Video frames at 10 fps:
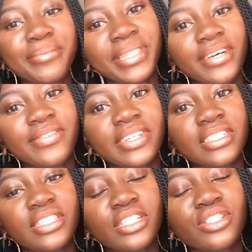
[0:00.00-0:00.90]
Hey
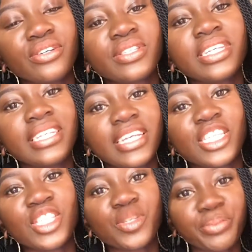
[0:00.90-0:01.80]
beloveds, so
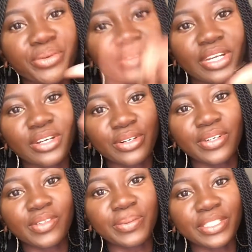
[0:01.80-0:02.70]
today's sprinkle
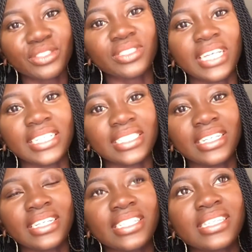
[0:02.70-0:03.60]
of spiritual
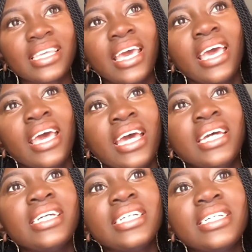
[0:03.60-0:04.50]
sassiness
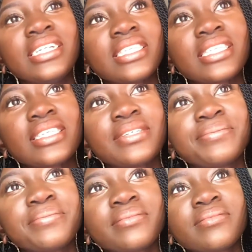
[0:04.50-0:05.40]
is
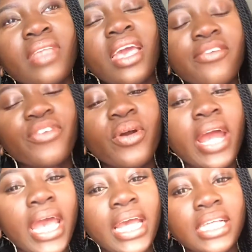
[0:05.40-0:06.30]
if
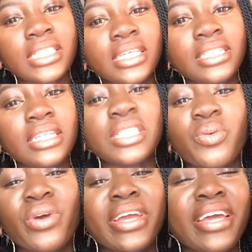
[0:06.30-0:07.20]
your ex
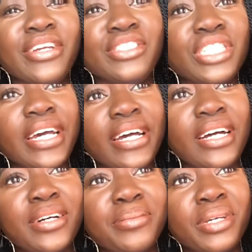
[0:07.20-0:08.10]
doesn't work at your
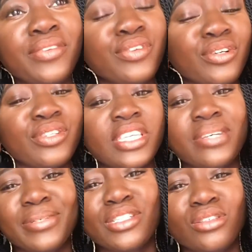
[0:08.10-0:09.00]
job, if you don't see
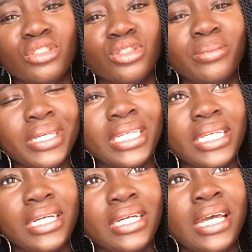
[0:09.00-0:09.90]
them on social
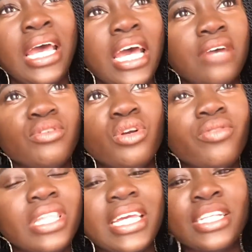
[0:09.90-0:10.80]
media, if you
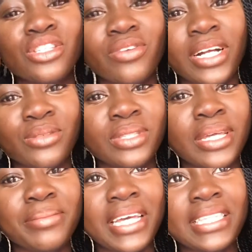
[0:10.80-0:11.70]
don't really interact with
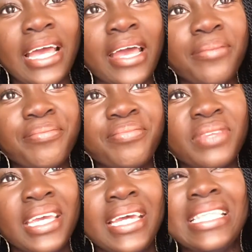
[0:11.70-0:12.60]
them like that,
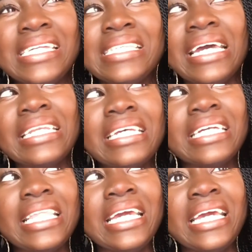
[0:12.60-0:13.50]
then
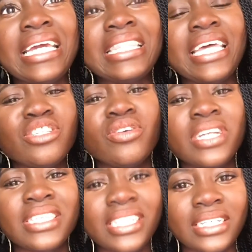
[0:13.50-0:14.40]
technically they don't
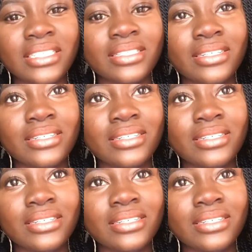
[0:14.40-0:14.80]
exist.